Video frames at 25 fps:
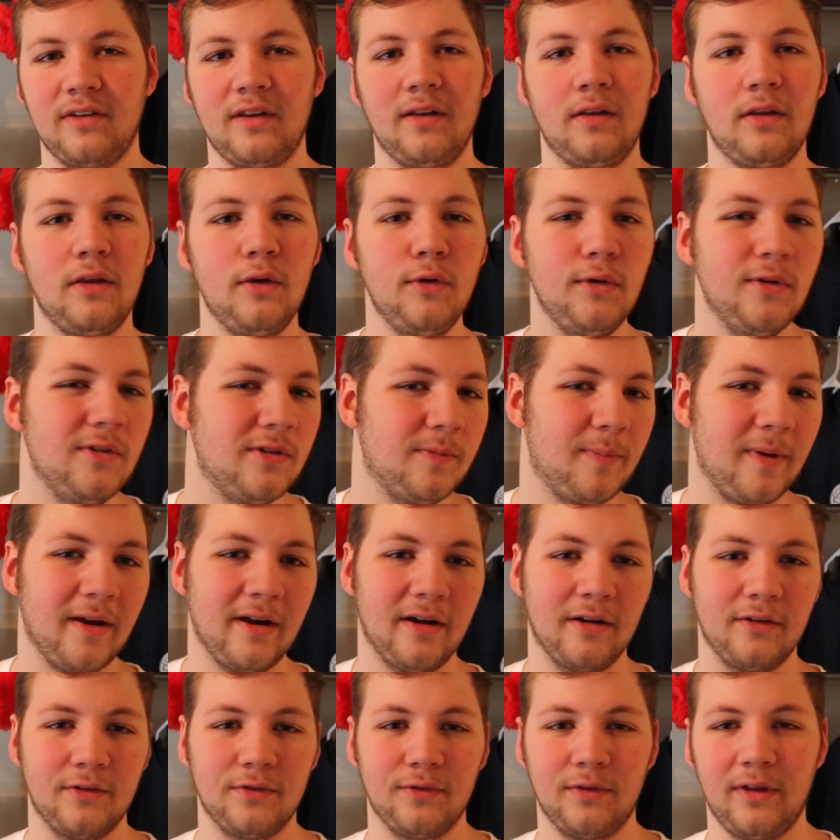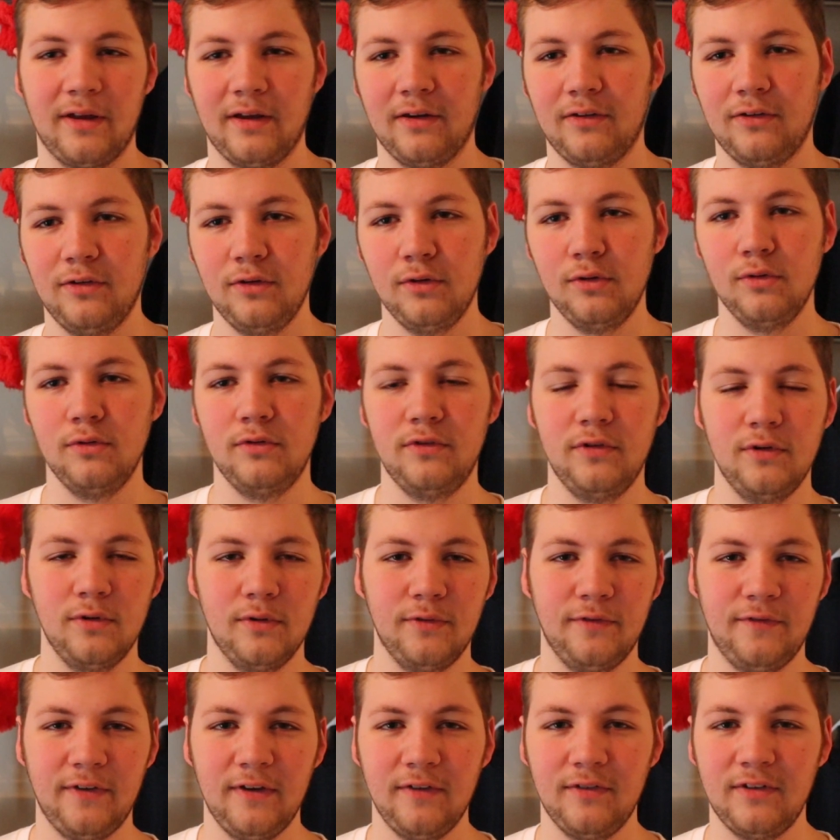and used pairs for like
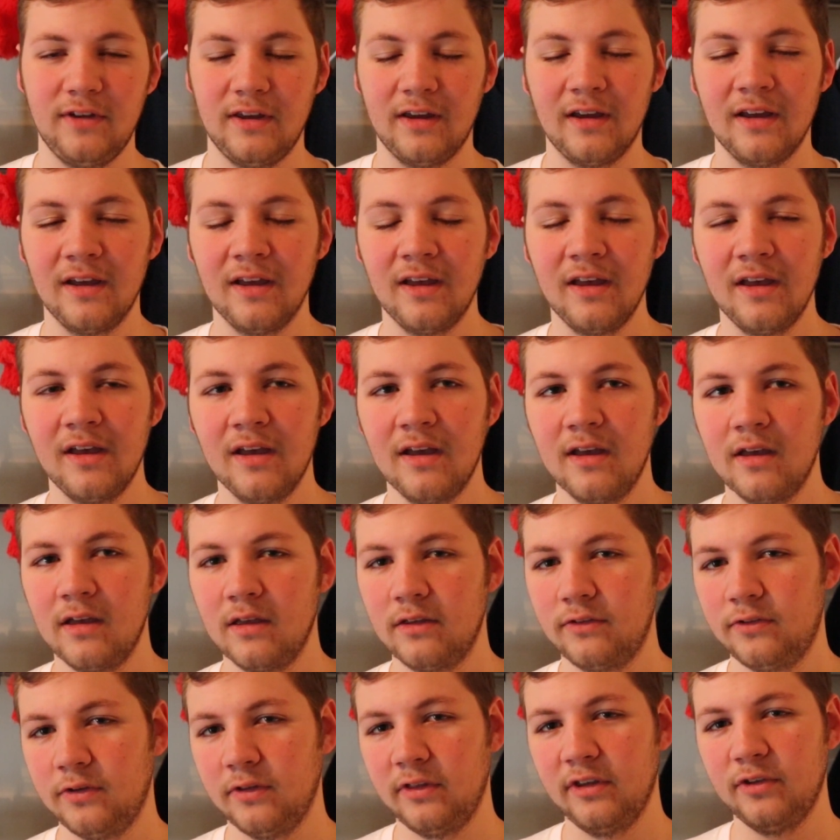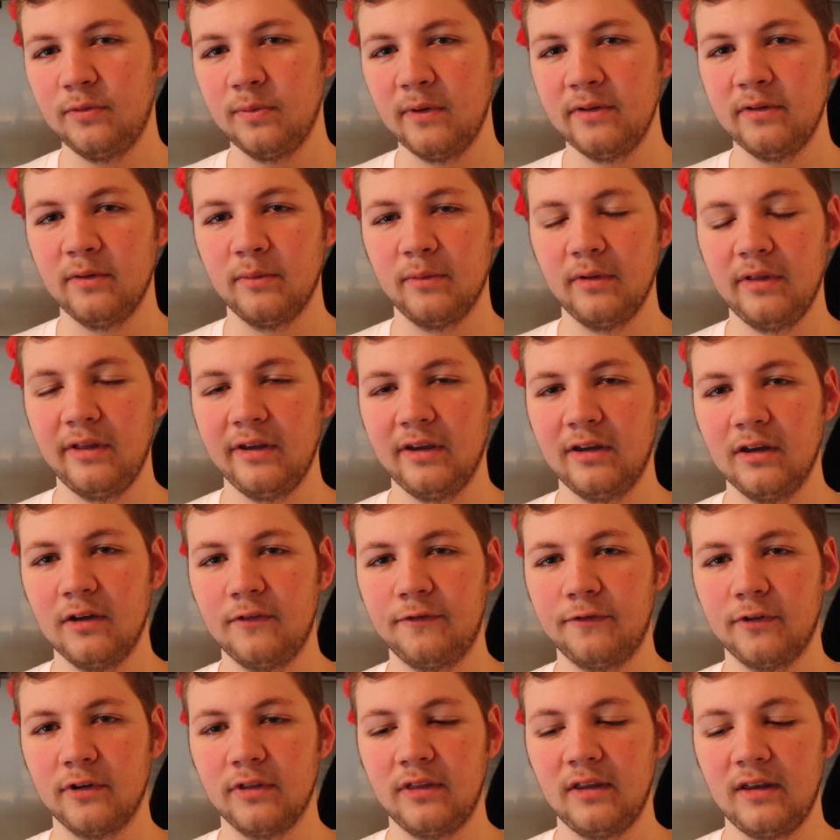$250. So this wasn't really
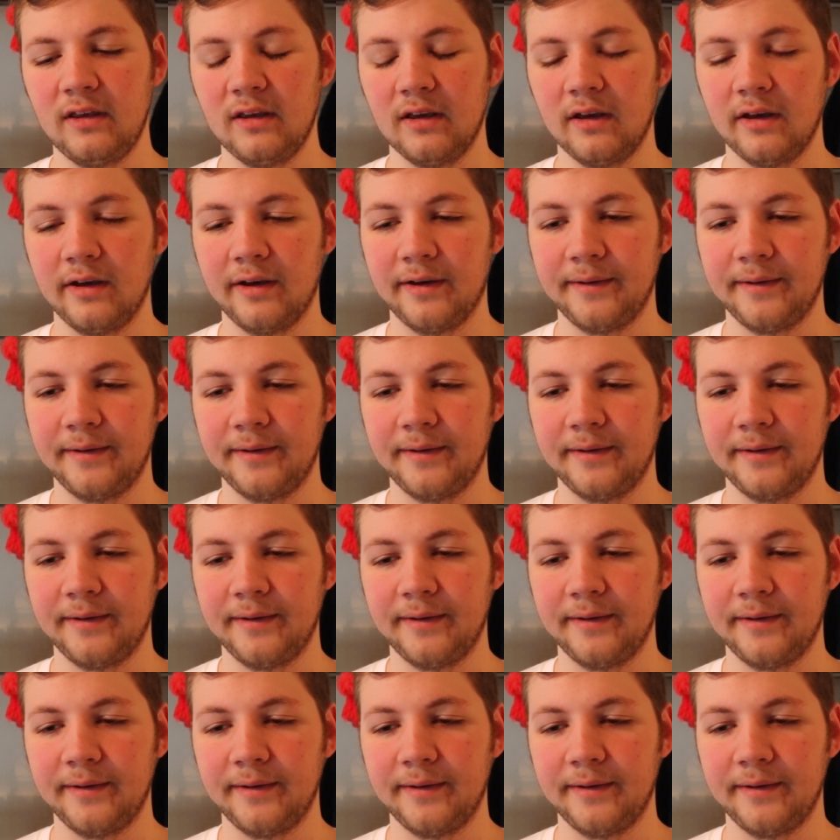good for the